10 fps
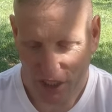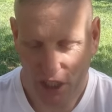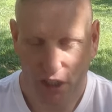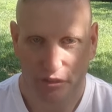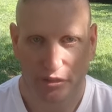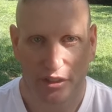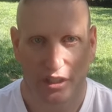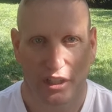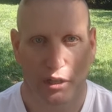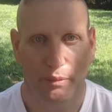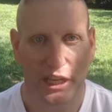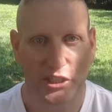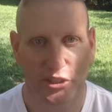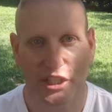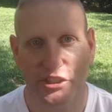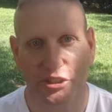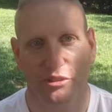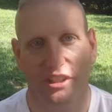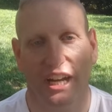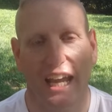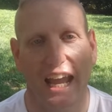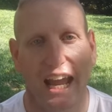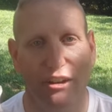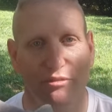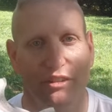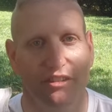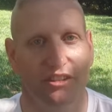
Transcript: of a major issue that I have with